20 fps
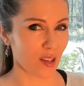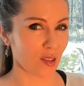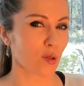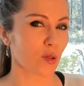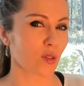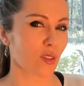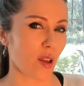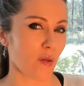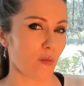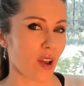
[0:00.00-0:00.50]

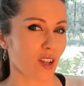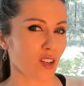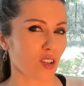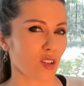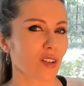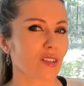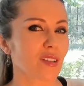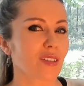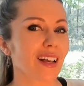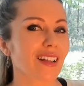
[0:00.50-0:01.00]

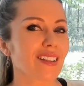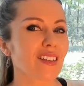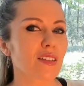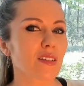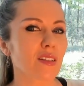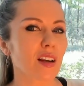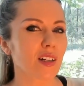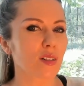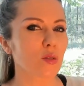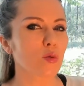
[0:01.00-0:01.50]
dimensions that
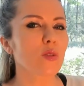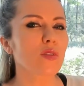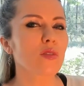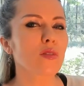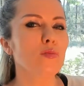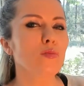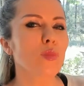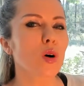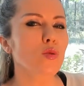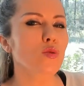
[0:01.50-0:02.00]
start with the
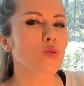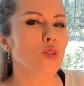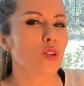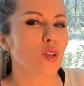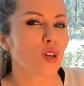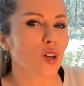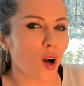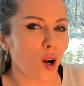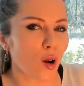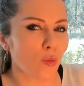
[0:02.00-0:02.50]
most
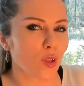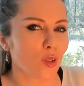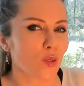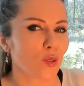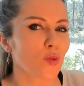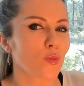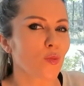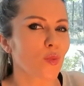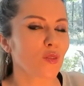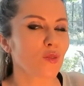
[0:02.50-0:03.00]
common
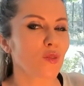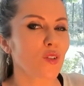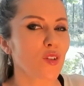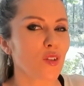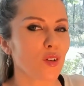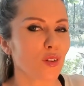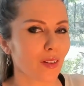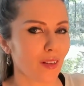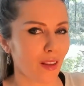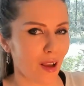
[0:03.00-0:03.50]
superficial
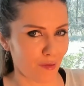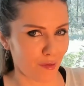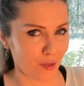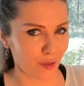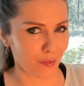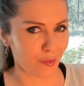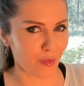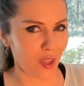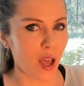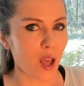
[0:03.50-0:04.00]

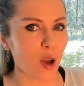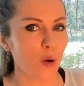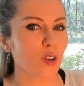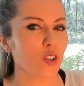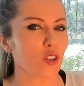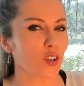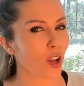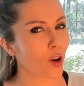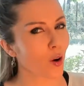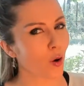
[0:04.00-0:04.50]
level, which
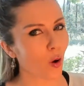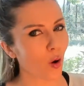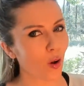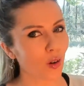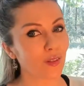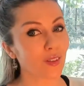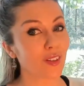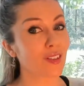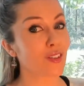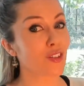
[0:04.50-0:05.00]
I call
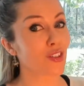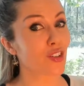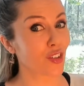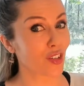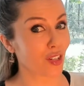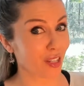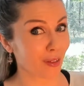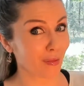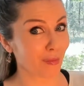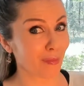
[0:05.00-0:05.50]
the
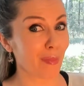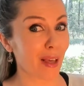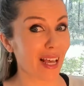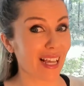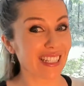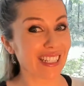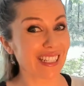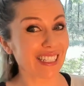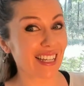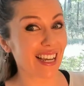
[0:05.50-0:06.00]
gym
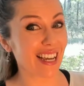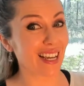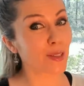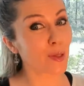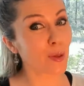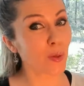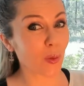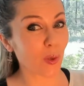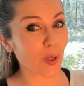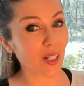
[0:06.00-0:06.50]
belly
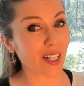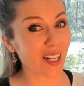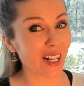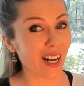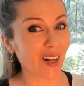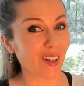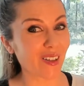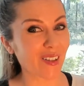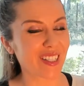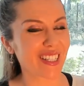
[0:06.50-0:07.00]
dance
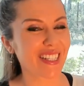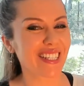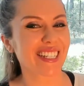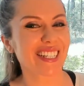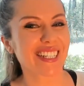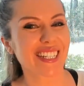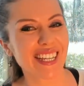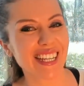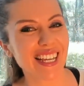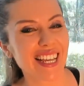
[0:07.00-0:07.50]
workouts.
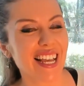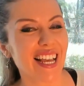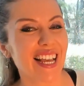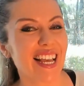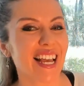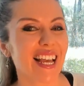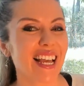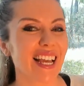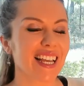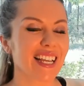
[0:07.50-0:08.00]

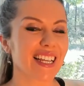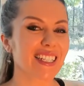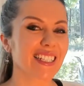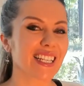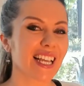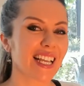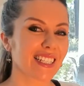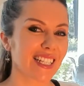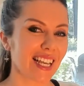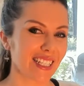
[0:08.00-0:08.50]

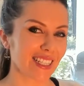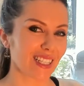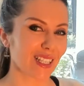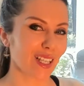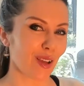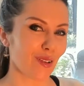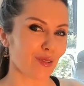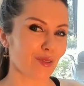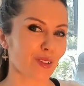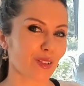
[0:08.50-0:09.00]
And that
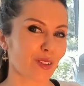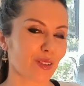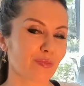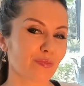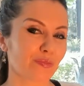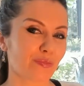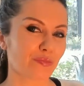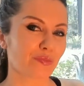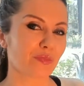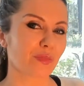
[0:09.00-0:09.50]
level
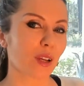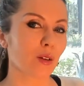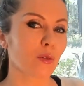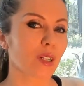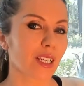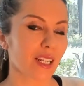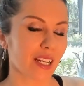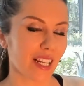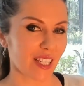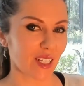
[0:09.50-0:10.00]

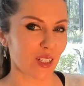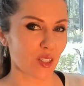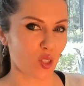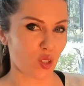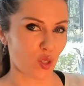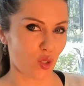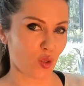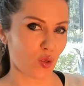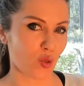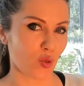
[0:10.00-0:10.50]
relates
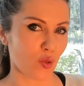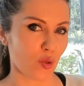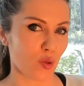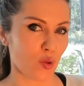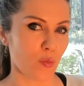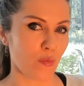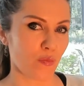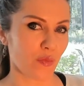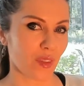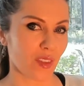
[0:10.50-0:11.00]

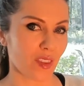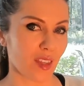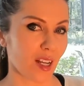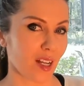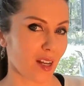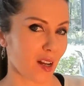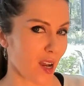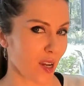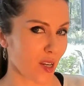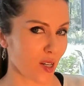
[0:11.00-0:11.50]
to the
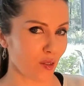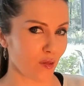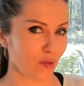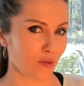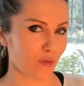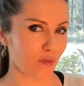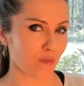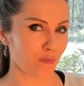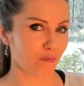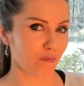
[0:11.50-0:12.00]
kind of
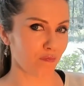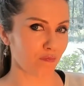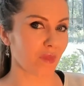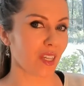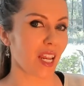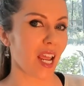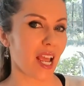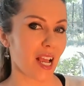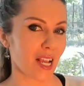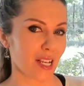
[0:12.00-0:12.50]

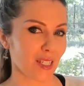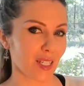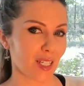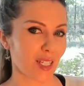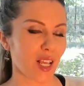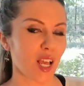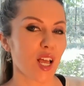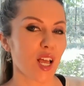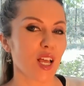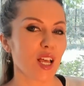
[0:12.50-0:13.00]
dance
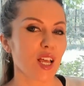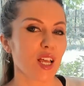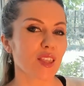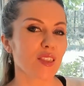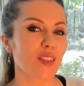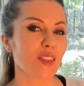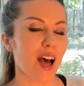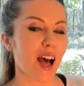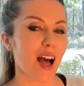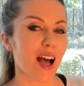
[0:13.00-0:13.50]

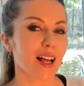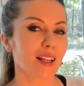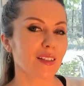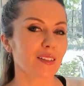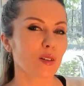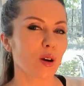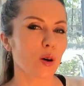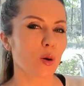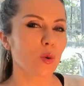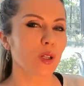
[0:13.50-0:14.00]
that
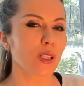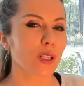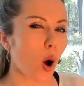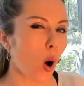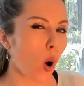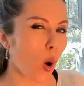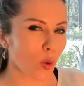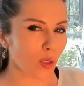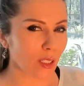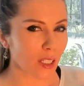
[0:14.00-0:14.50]
will
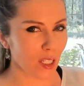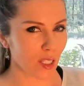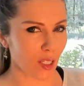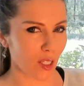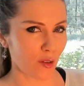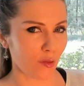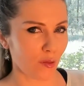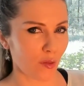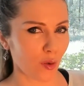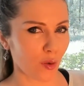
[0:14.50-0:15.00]
only
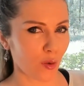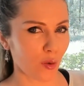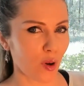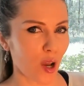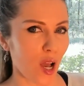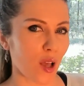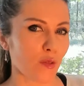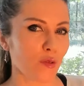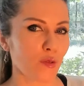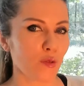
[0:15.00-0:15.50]
give you
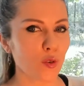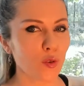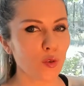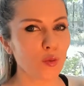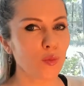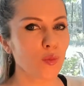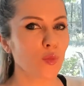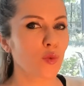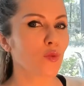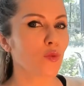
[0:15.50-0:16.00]
a few
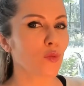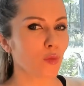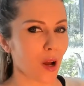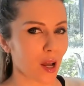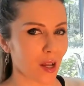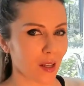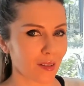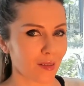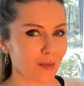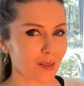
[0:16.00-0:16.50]

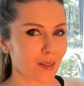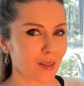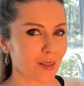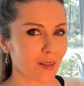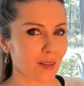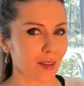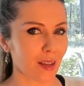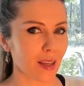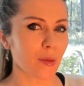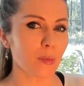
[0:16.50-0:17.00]

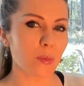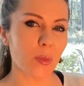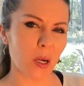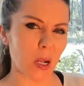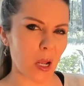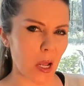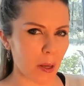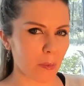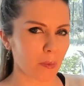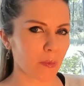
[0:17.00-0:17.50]
movements and
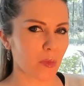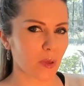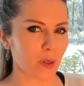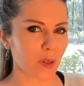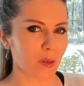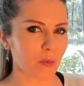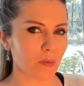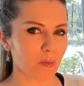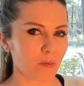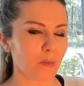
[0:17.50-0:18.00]

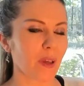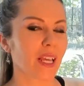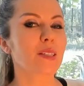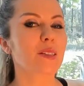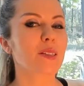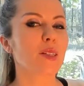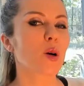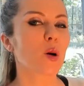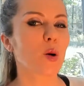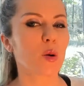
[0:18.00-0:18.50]
perhaps
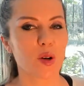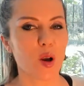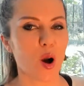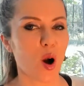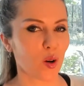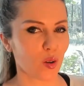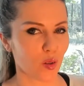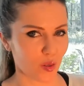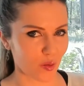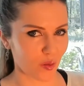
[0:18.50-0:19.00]
basic
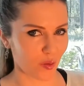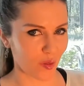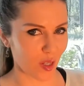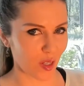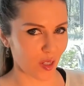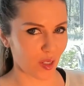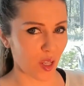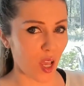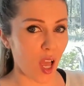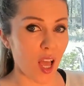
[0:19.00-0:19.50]

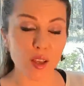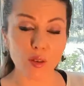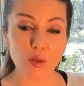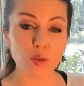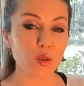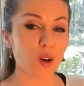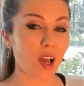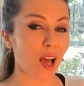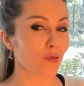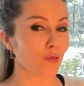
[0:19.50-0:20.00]
choreographies to
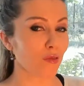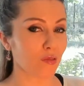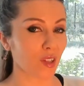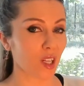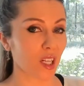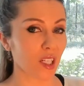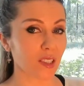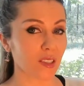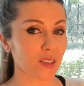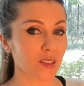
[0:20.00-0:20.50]
have
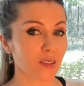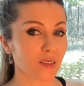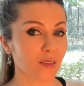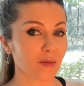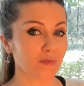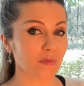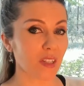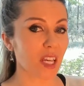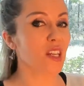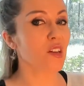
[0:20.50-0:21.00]
fun
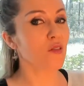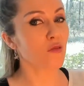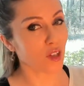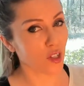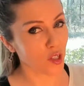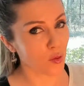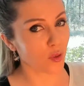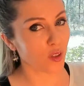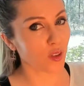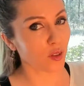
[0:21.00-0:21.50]
and
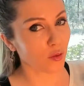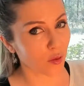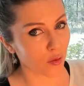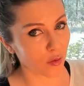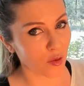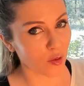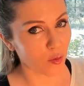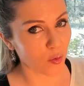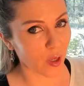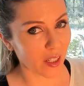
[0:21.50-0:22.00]
eventually to
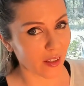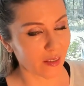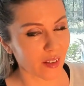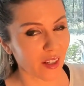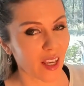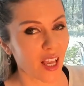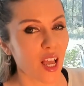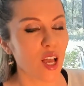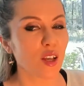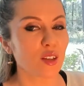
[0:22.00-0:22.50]
lose weight.
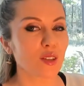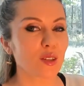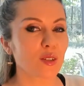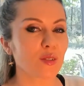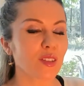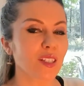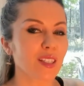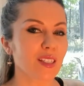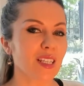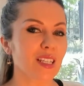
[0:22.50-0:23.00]
So
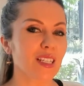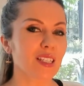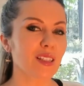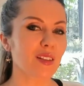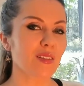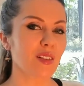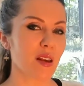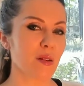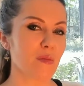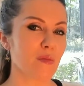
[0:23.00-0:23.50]
this is the
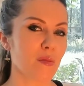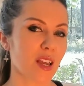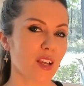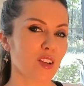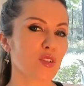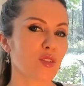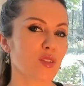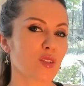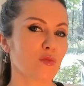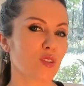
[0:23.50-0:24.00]

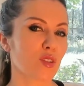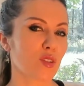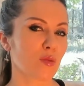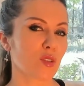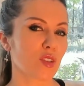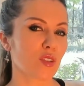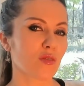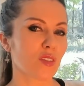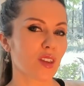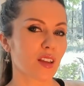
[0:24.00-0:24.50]
dimension of
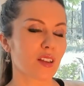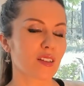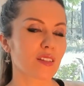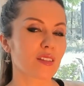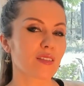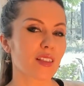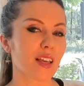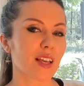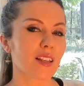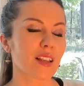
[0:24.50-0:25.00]
Egyptian dance
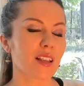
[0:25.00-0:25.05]
that